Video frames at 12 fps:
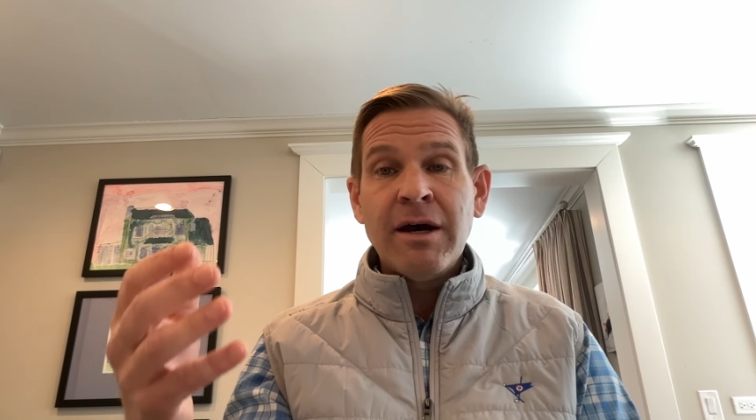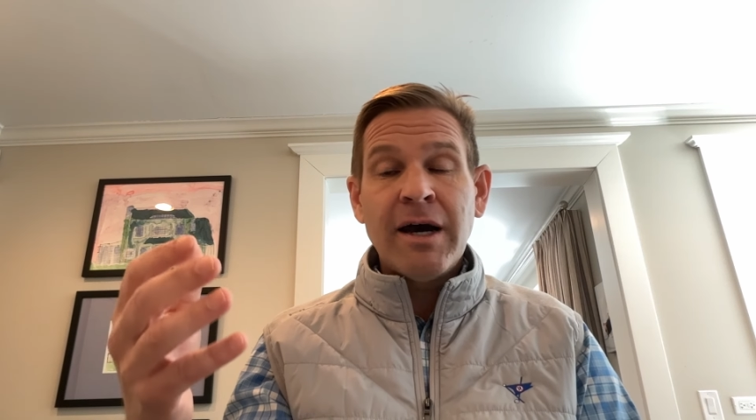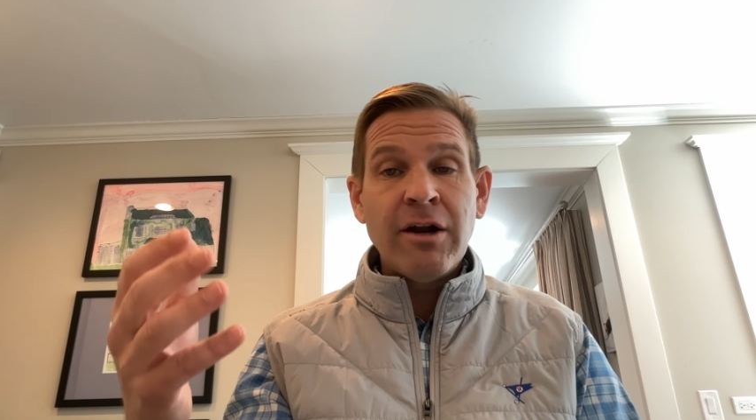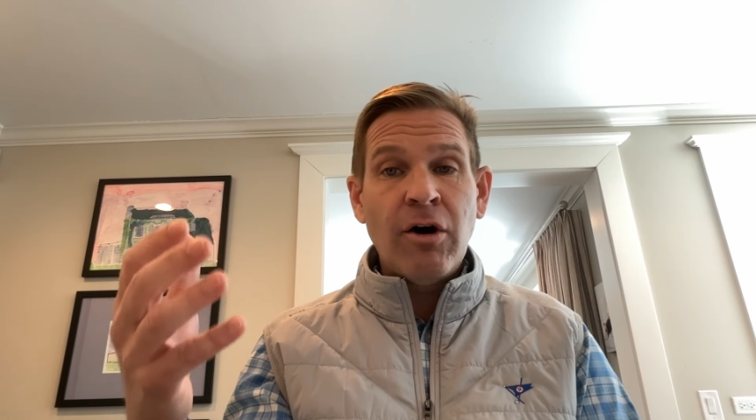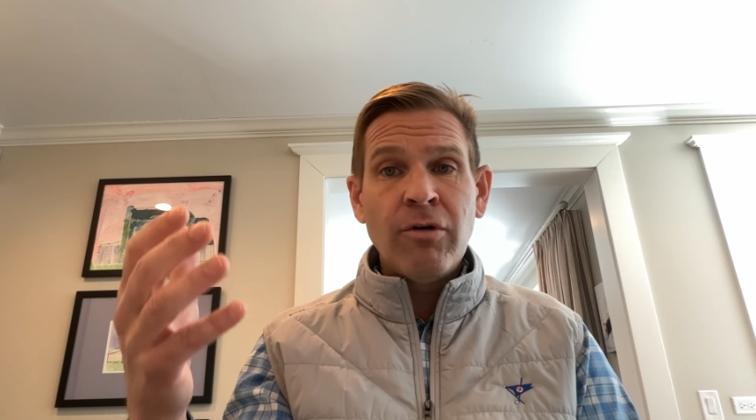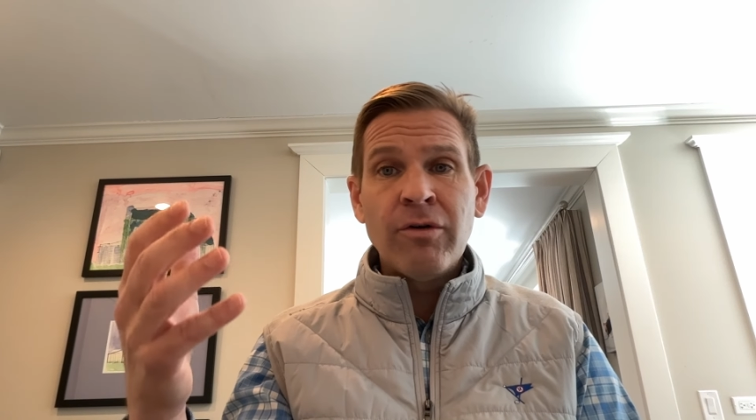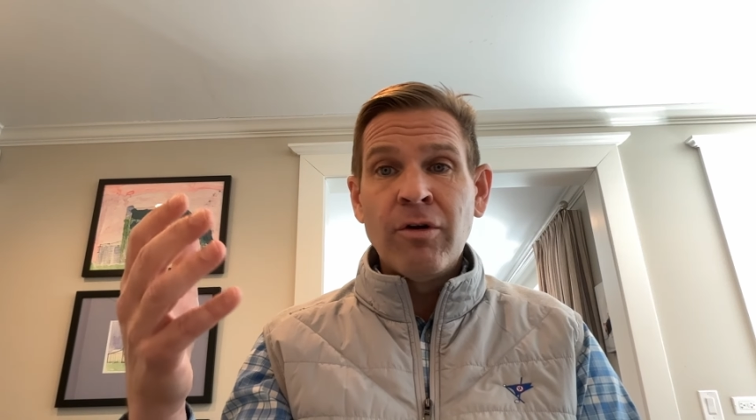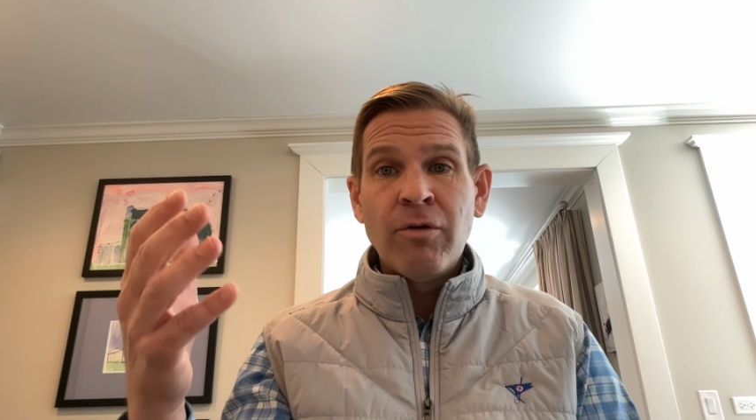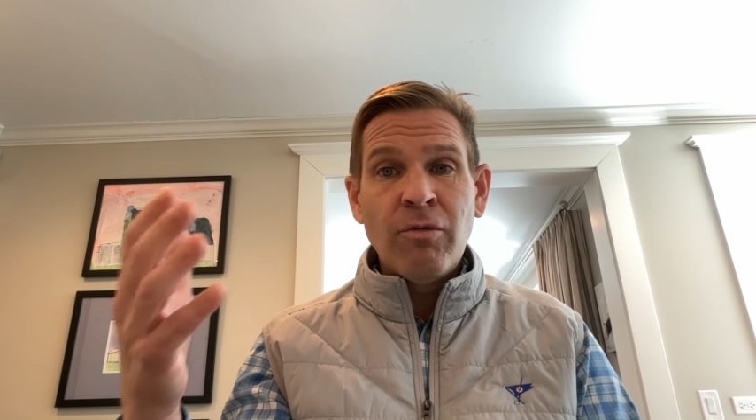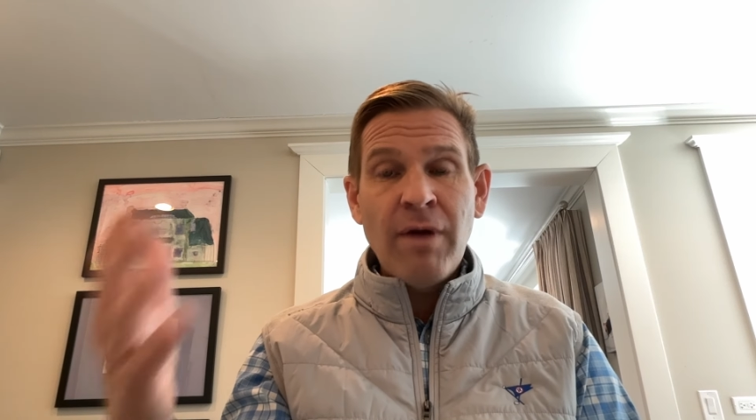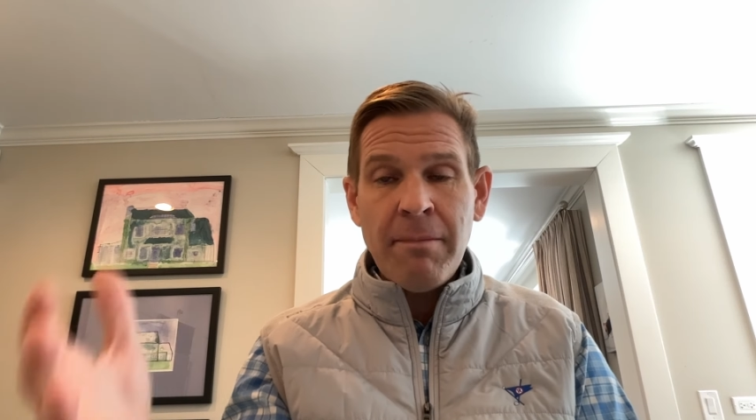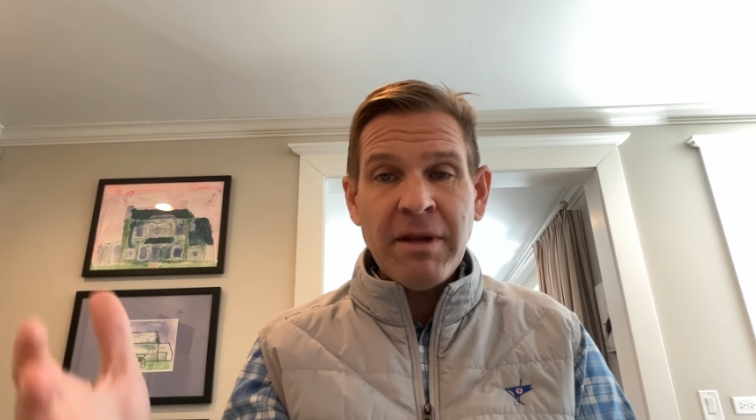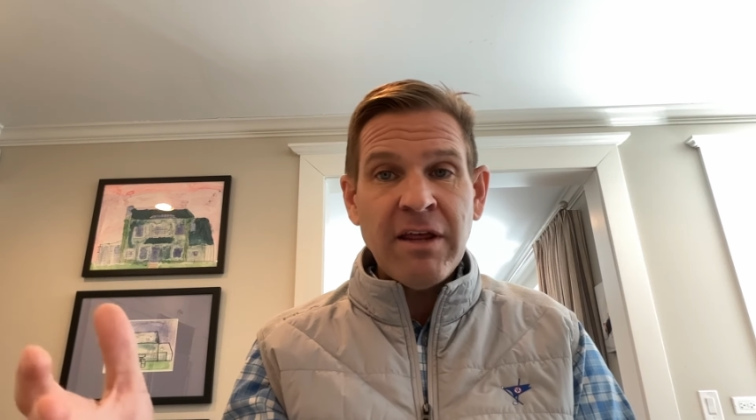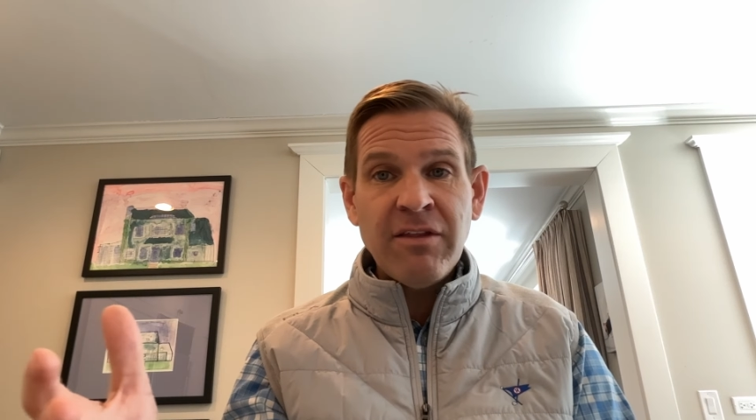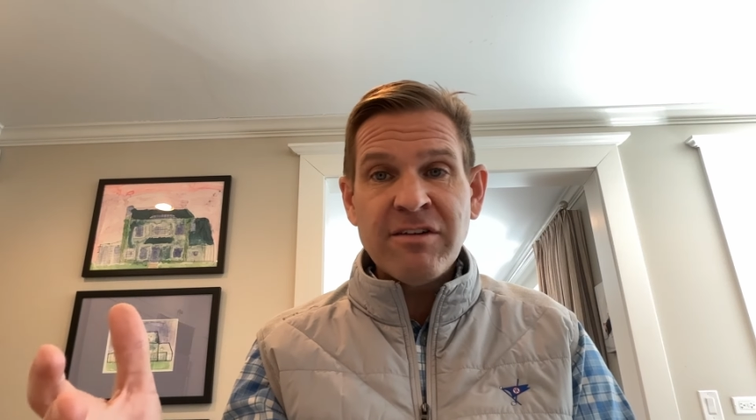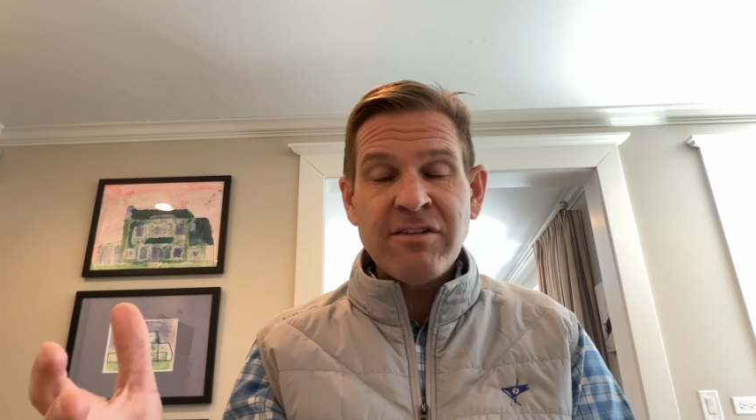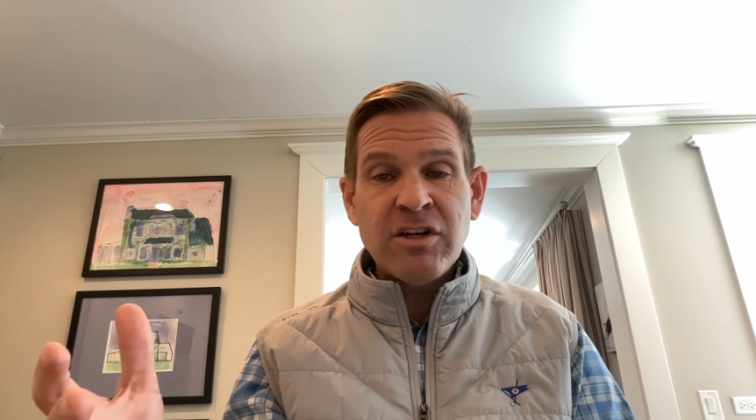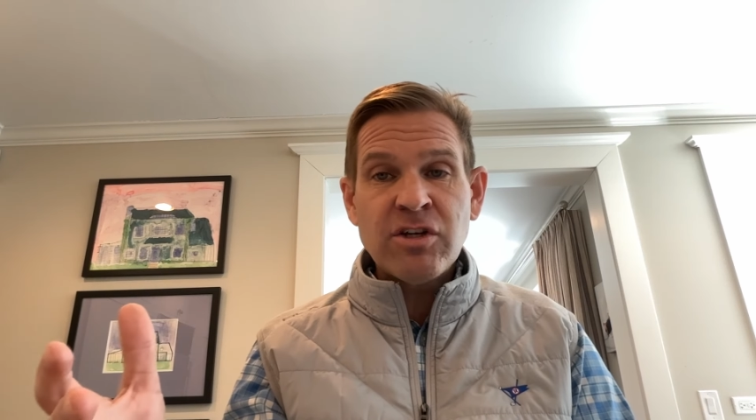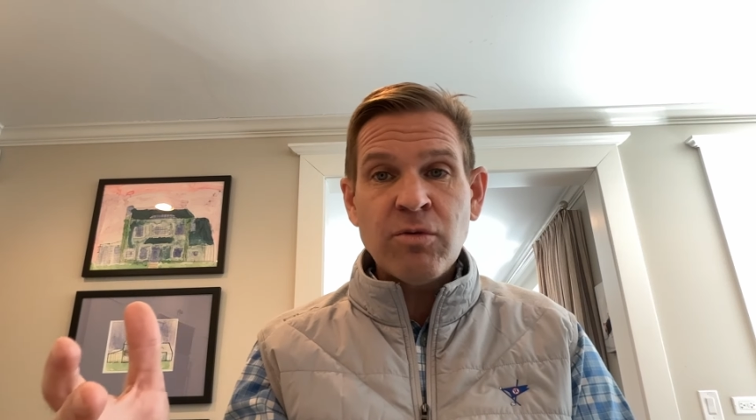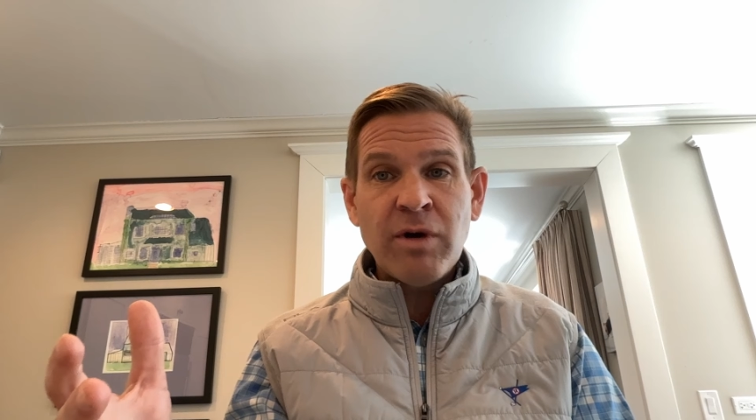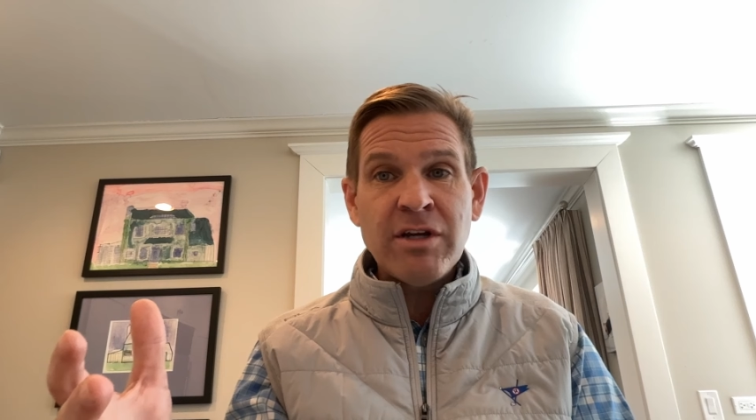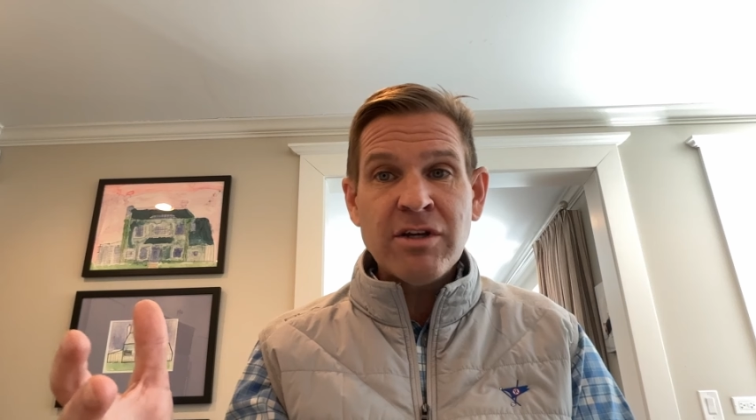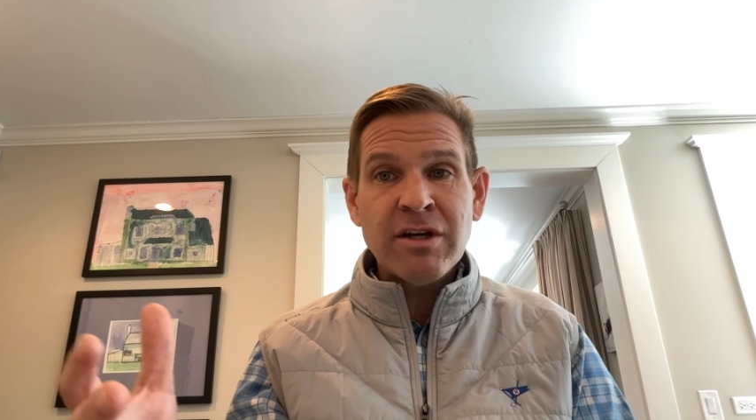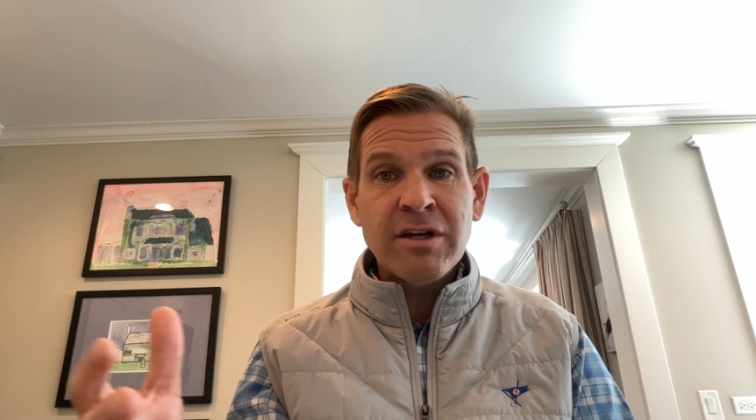I don't remedy the
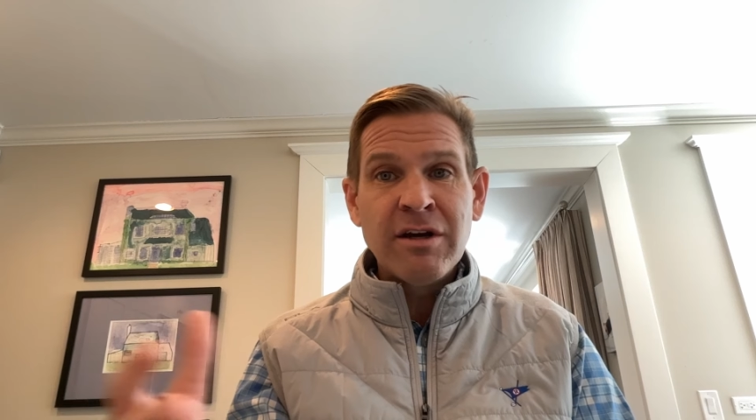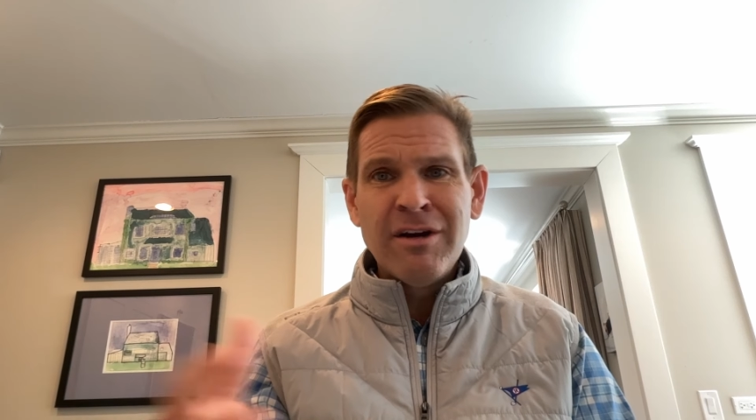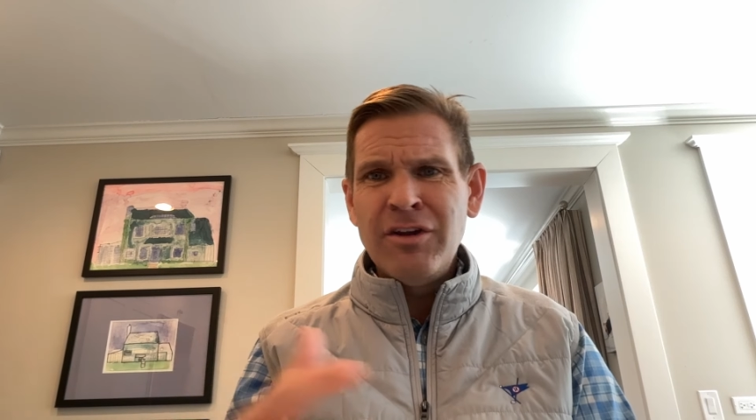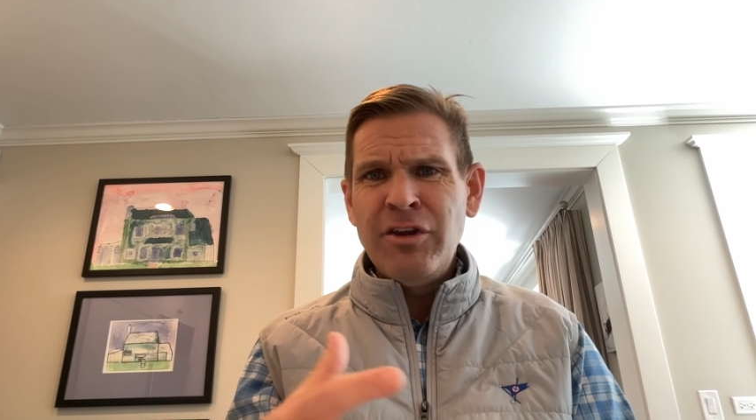situation,